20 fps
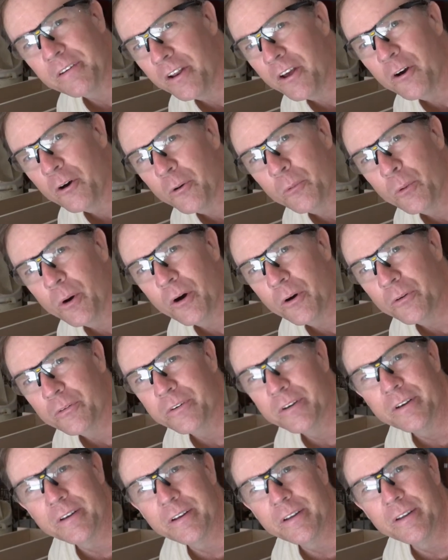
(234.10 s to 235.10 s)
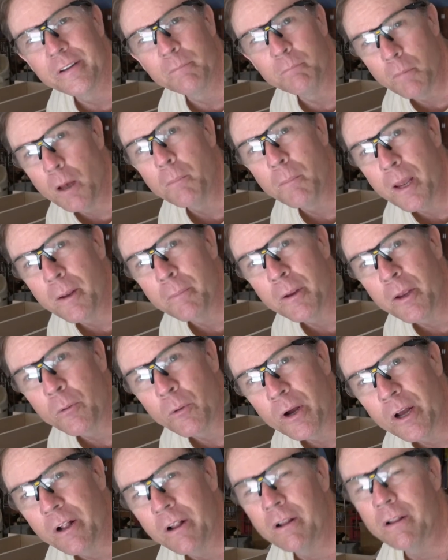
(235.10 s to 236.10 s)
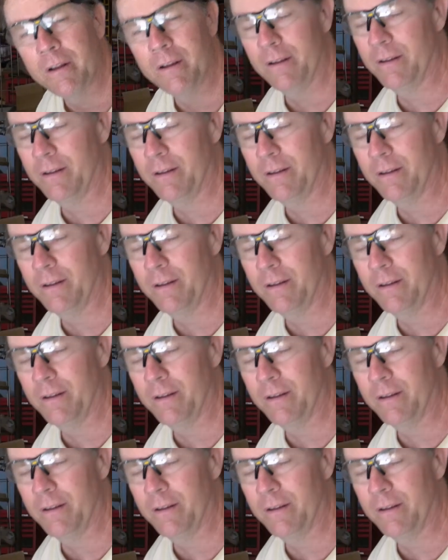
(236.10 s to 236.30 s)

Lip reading: No, it won't. But maybe it will.